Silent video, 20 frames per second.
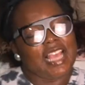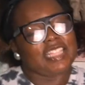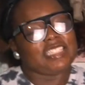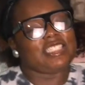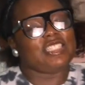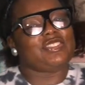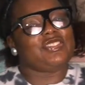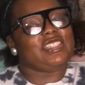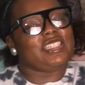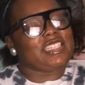
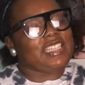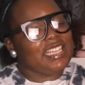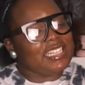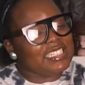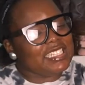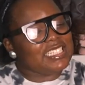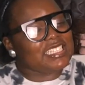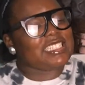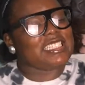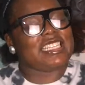Just
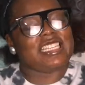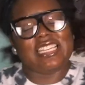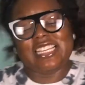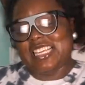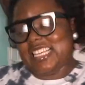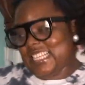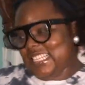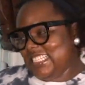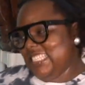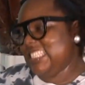because it's tea
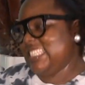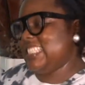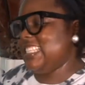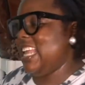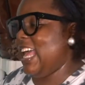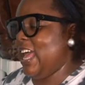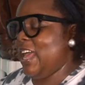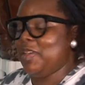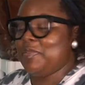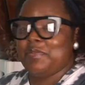does
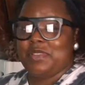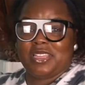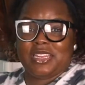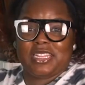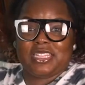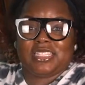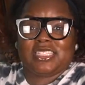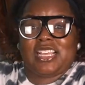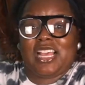not mean it's